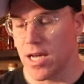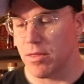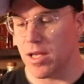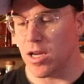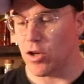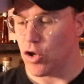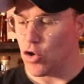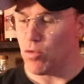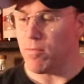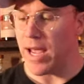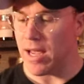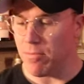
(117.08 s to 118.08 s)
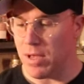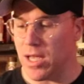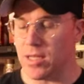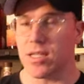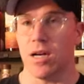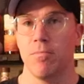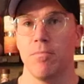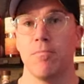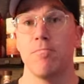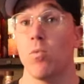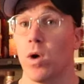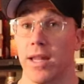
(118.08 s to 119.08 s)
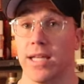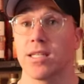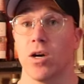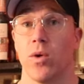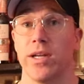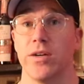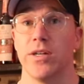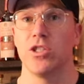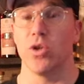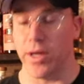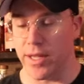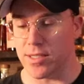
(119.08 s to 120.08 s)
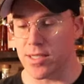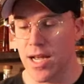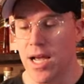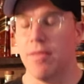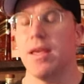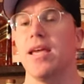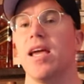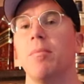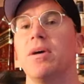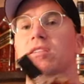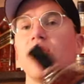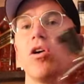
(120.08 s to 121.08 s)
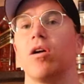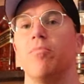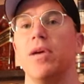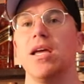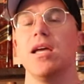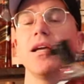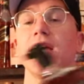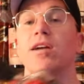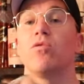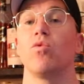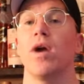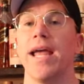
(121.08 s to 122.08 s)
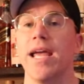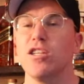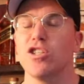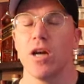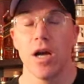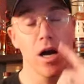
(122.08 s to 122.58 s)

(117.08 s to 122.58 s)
then you may be someone that's going to enjoy this. The MSRP can range